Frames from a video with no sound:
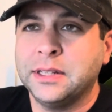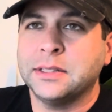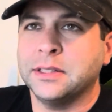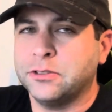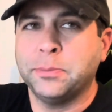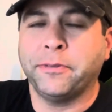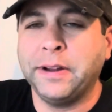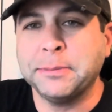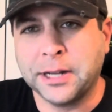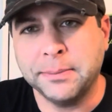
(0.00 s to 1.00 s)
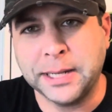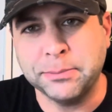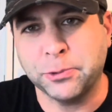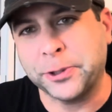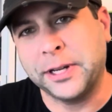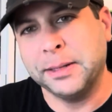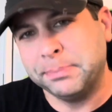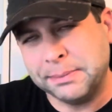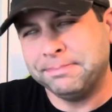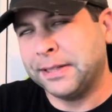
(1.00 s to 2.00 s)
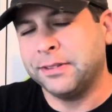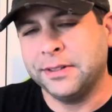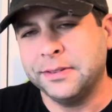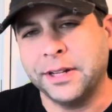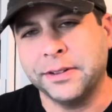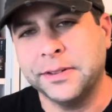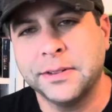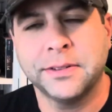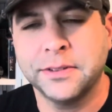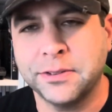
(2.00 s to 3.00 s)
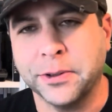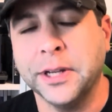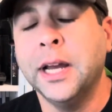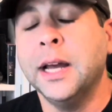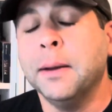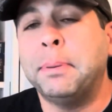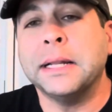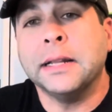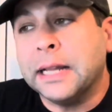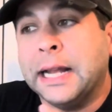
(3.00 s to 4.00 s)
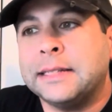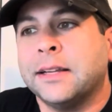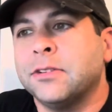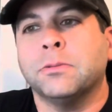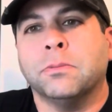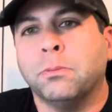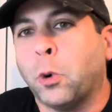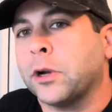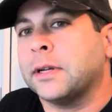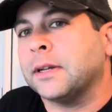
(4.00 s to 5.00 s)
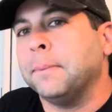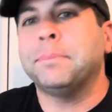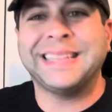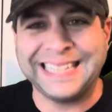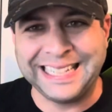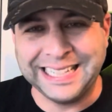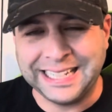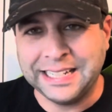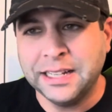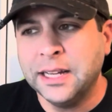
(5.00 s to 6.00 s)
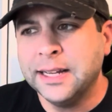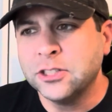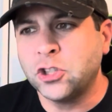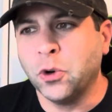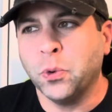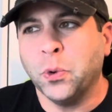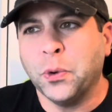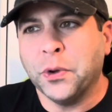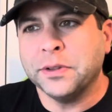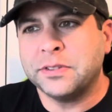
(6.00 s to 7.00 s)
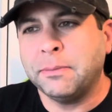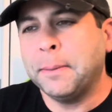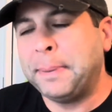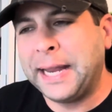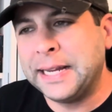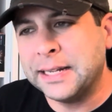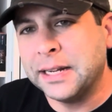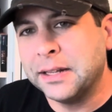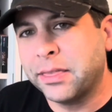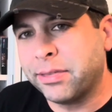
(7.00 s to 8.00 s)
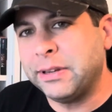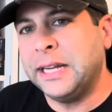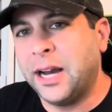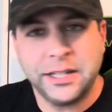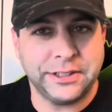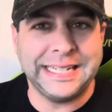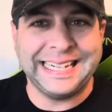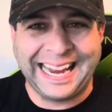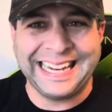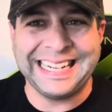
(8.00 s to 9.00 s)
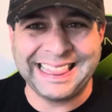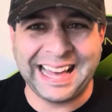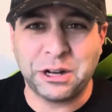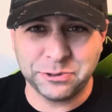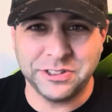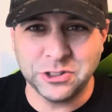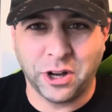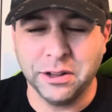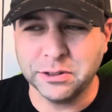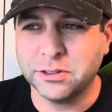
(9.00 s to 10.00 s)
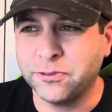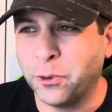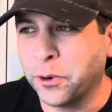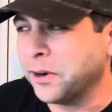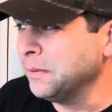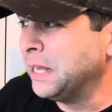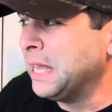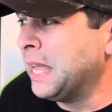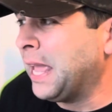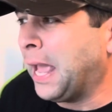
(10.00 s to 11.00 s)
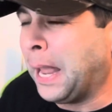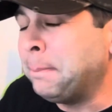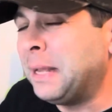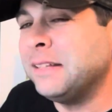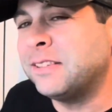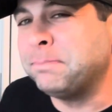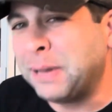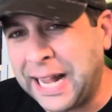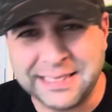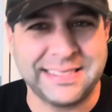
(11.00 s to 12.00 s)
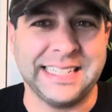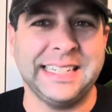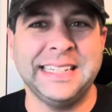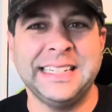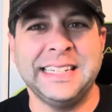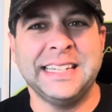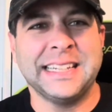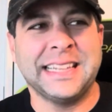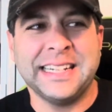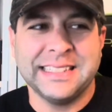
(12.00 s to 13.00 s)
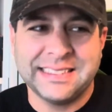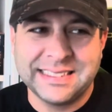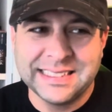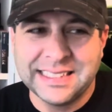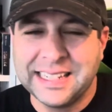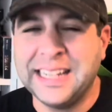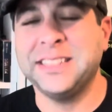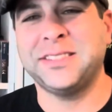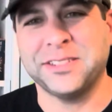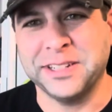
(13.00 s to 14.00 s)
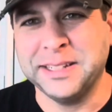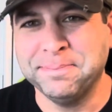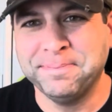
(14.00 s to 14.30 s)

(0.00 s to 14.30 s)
The Super Famicom games work on it, but that's another story. But it doesn't work completely. So someone paid $380,000 for a piece of plastic that is history.